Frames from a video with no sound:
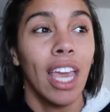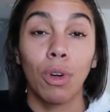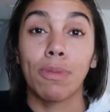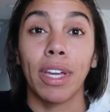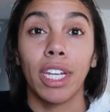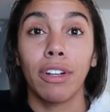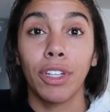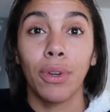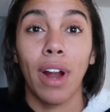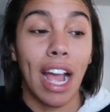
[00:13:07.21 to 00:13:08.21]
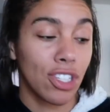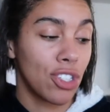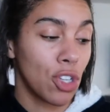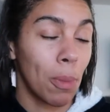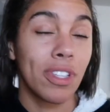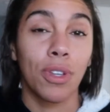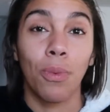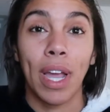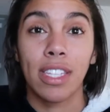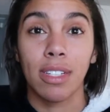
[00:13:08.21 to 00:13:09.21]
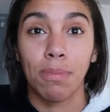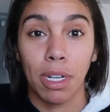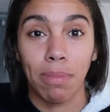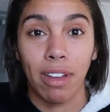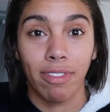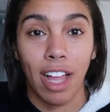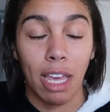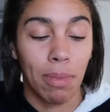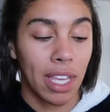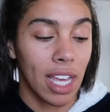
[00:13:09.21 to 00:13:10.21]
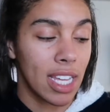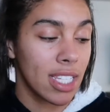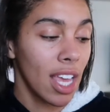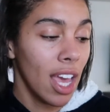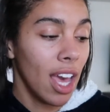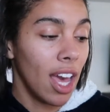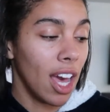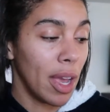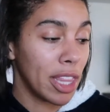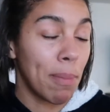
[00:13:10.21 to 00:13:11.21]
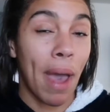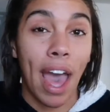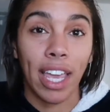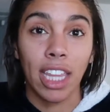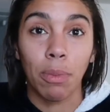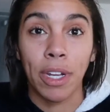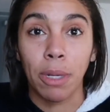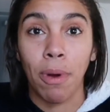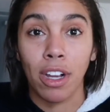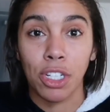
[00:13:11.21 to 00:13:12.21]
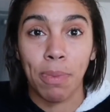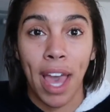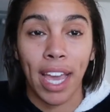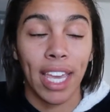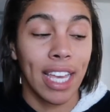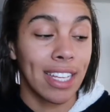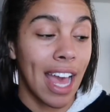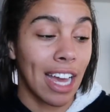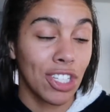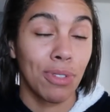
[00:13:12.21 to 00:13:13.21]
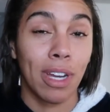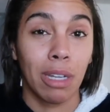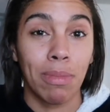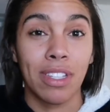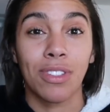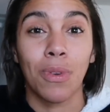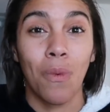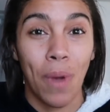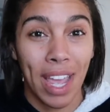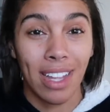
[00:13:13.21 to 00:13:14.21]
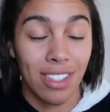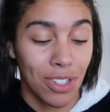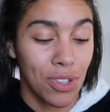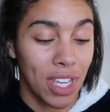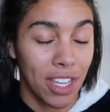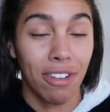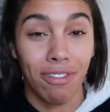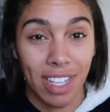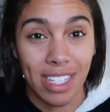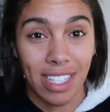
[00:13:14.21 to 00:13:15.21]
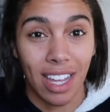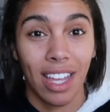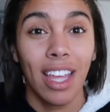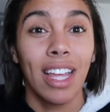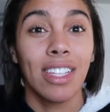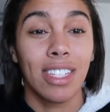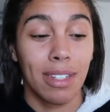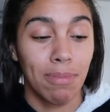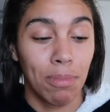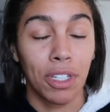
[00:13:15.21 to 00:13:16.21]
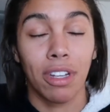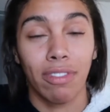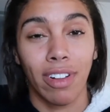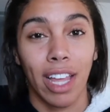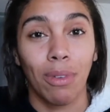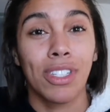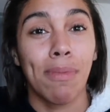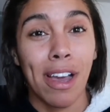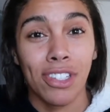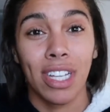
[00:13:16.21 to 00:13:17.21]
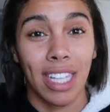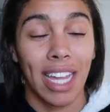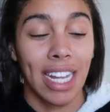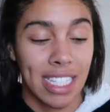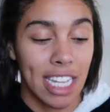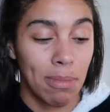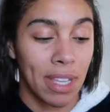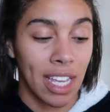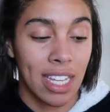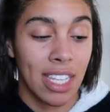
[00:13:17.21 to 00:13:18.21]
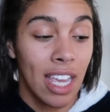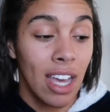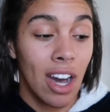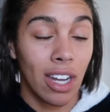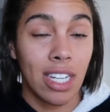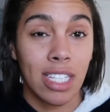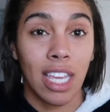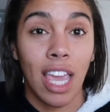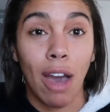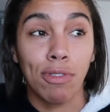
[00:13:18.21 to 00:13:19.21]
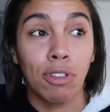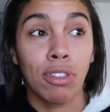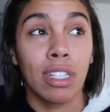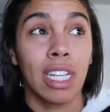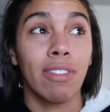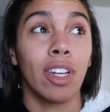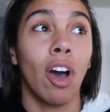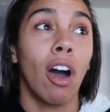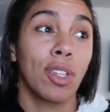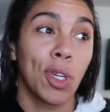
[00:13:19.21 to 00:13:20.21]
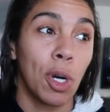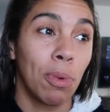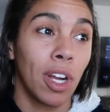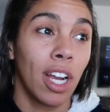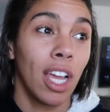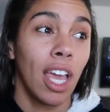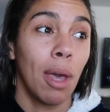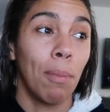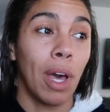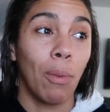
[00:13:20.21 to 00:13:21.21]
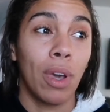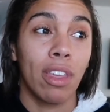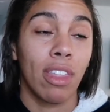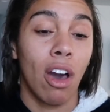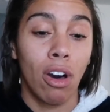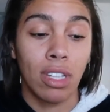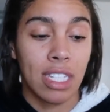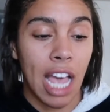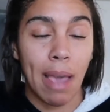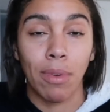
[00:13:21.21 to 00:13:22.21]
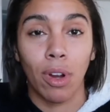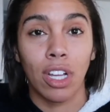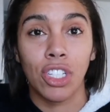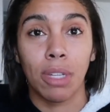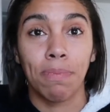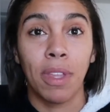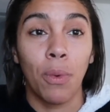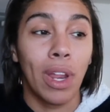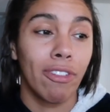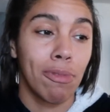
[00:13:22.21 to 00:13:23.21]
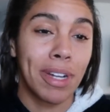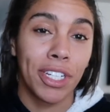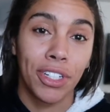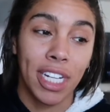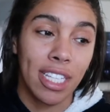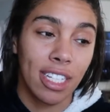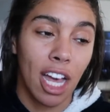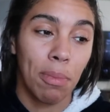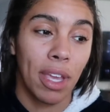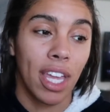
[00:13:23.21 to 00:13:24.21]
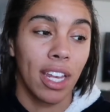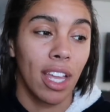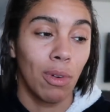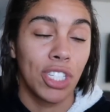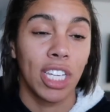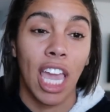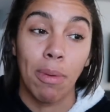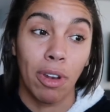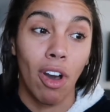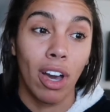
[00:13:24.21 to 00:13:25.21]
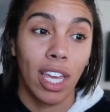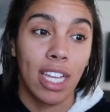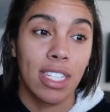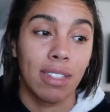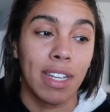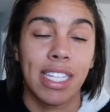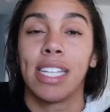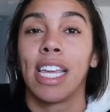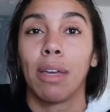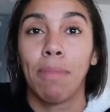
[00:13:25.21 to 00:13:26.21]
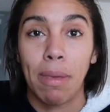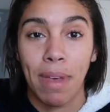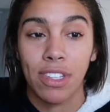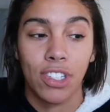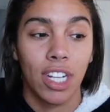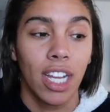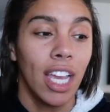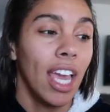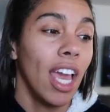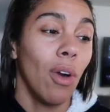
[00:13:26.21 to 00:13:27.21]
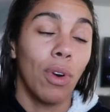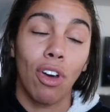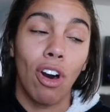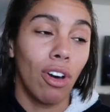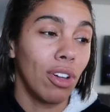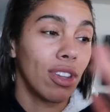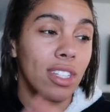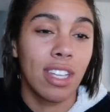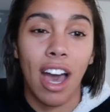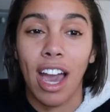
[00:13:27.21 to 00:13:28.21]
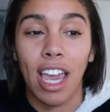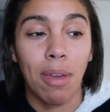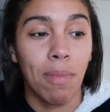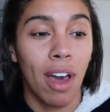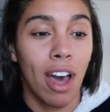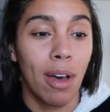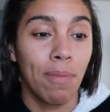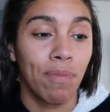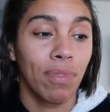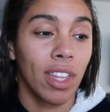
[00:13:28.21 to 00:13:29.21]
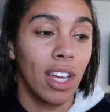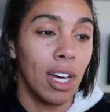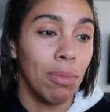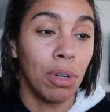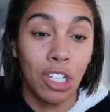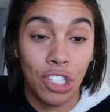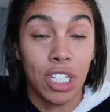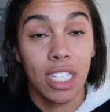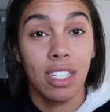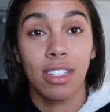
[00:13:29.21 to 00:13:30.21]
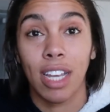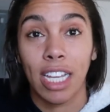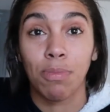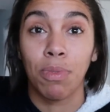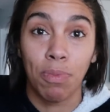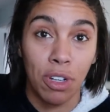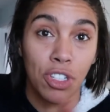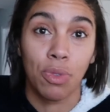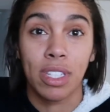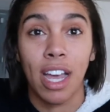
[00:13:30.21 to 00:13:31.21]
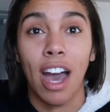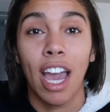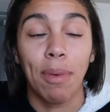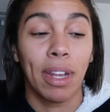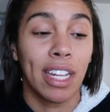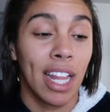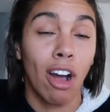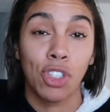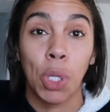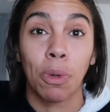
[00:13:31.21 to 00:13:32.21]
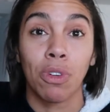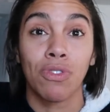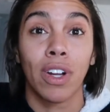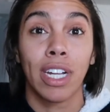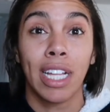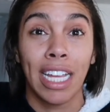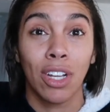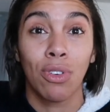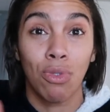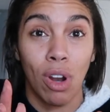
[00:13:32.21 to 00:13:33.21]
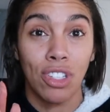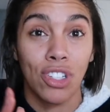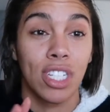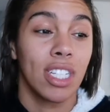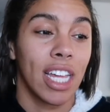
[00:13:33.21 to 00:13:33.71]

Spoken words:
Which my interviewer actually told me to wait to book my flight because in the pre-departure packet, it actually recommends to wait until you get your visa to book your flight, which I'm actually glad I did because honestly, I was supposed to leave in October, but with all this time crunch and me waiting for my degree to come in, which it came in August because I had to take a main semester, with all the time pushes, I guess pushed with time, and October was very like crunched.